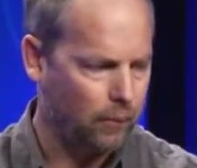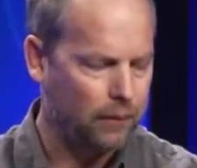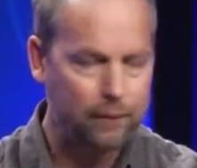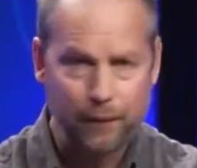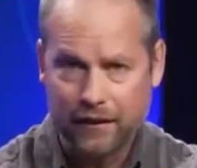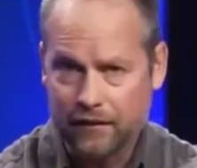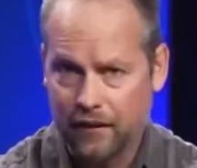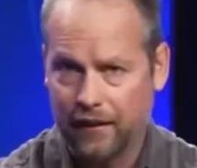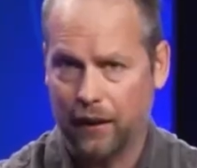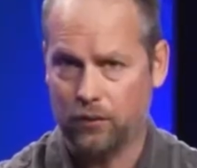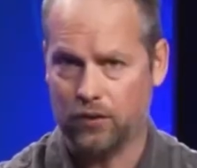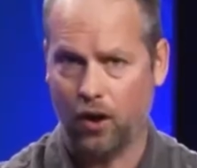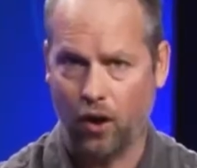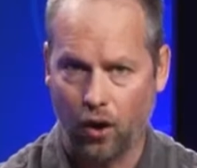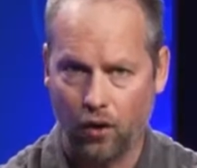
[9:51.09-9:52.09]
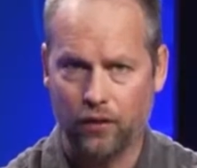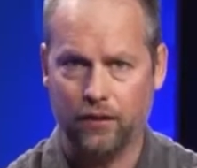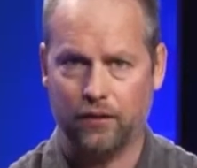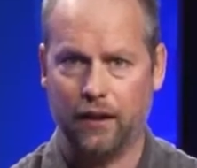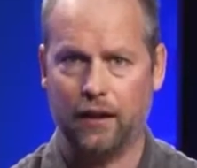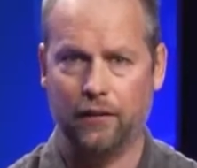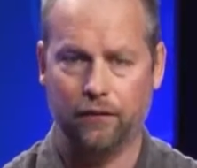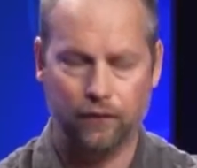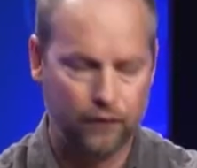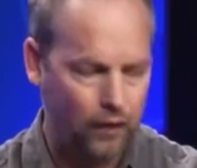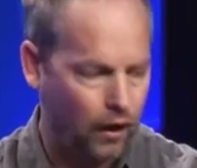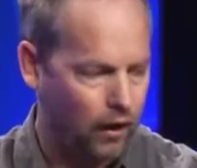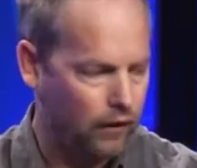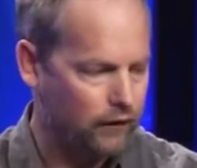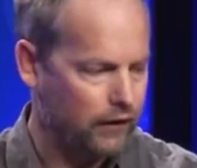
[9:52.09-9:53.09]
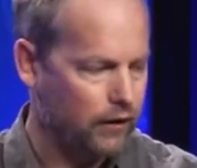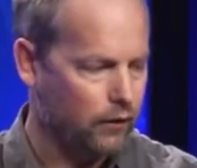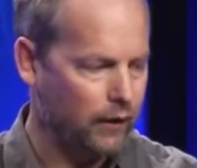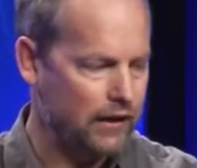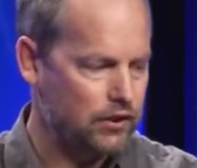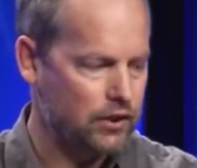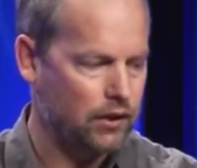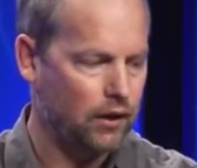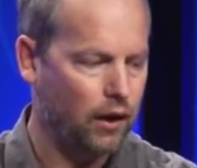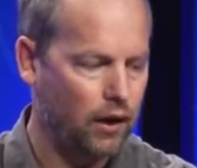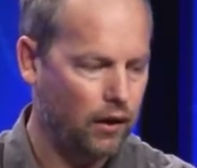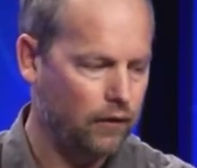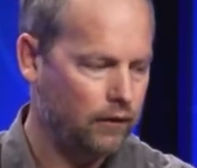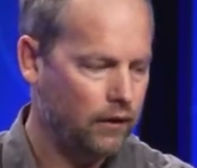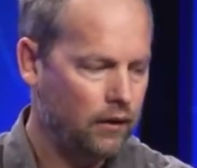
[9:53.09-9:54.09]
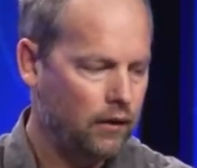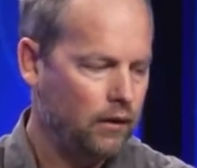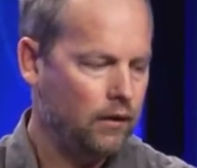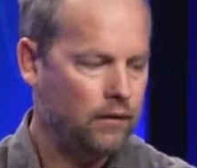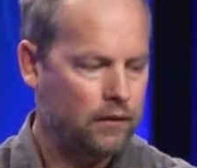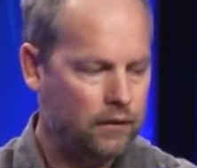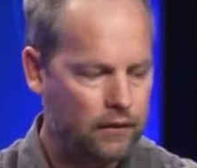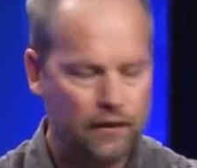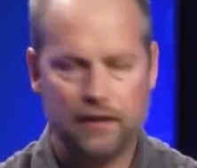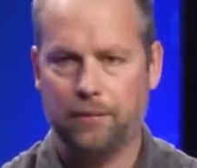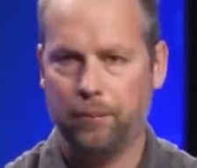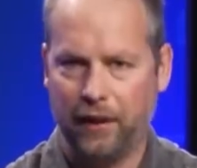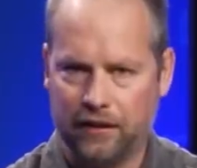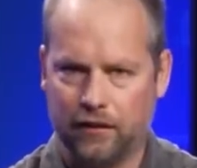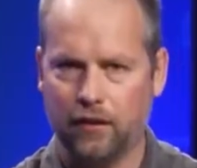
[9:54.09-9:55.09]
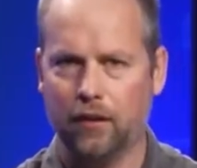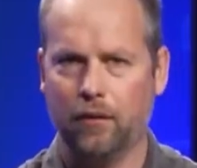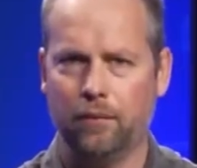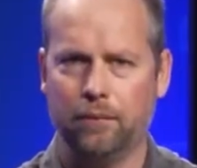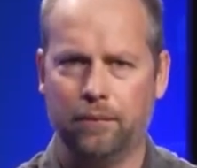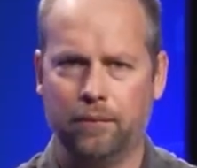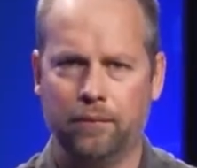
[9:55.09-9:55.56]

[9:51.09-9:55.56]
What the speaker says: But basically that was all this kind of iteration of, let's make some,